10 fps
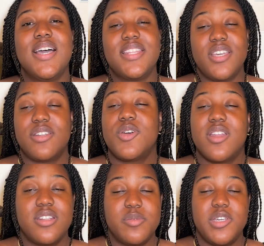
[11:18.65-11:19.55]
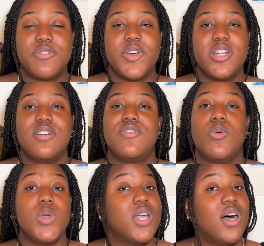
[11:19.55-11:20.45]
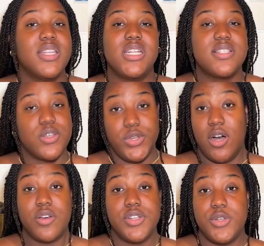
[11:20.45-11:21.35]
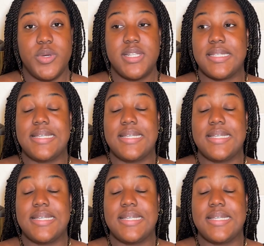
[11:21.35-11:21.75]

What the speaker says: Y'all don't got nothing to be afraid of. We all did it, so y'all can do it.